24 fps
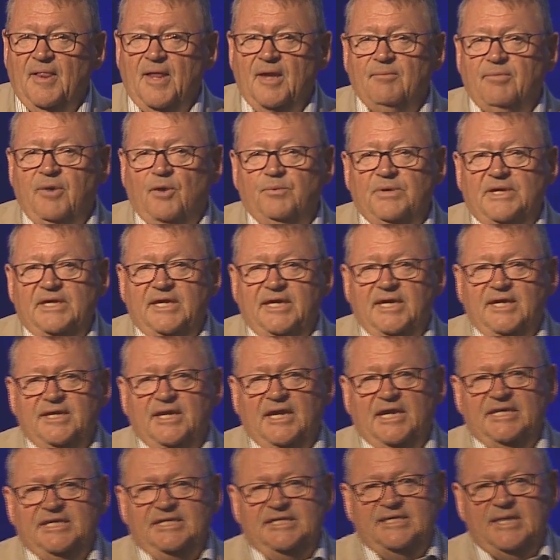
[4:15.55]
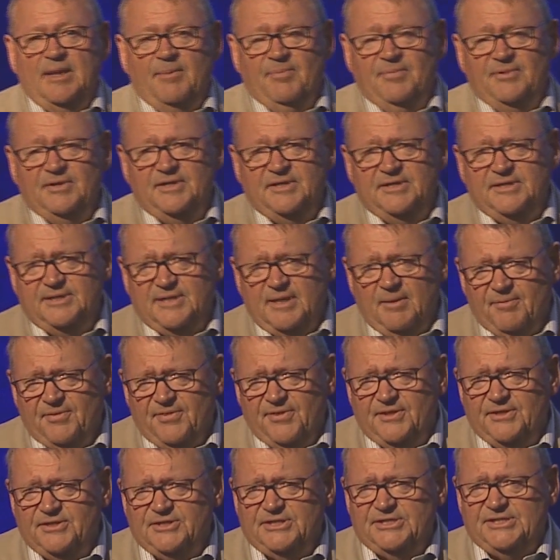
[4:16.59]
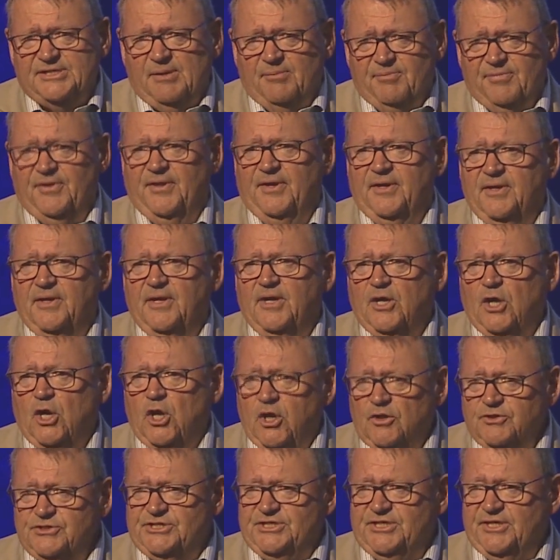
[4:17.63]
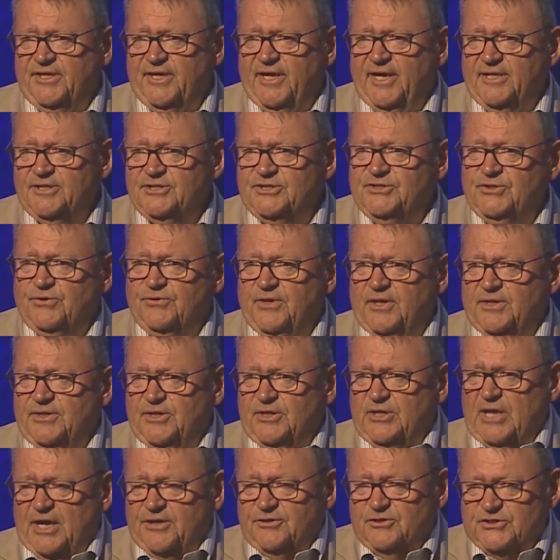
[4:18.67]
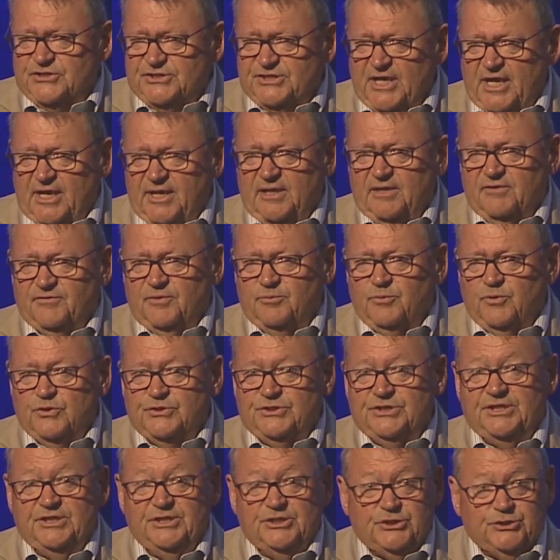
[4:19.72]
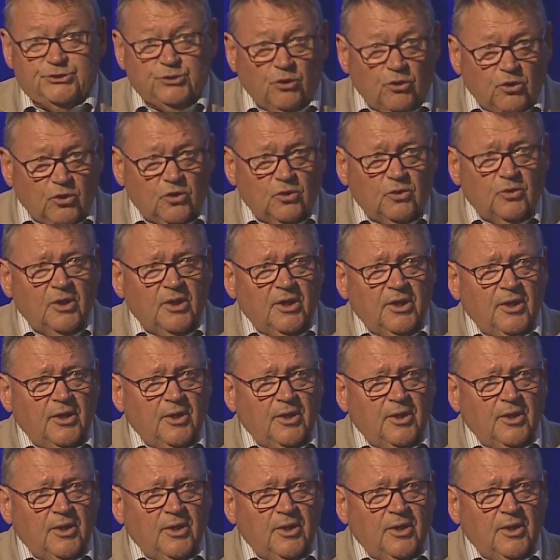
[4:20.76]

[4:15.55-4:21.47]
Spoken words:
but we get depth into something close to that, so that the understanding of the music, the historical